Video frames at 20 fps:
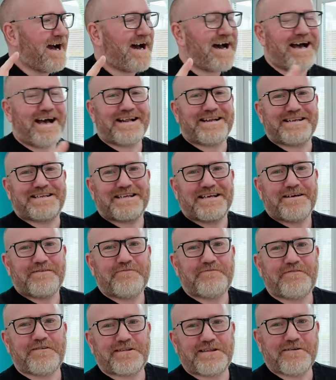And
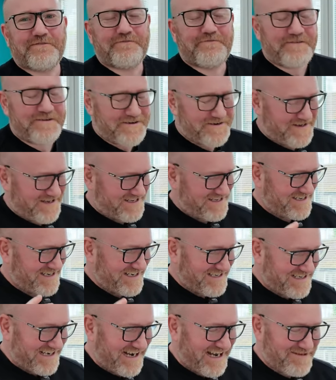for the first
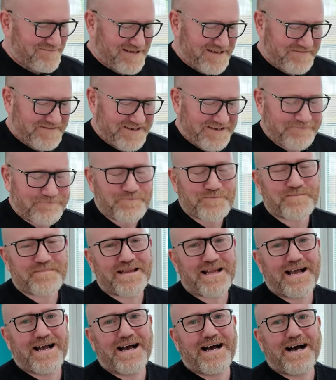time ever,
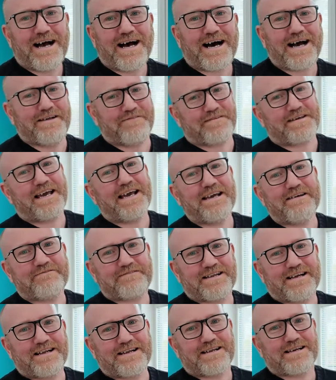I've
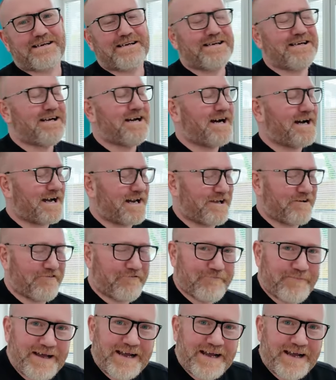caved in and I have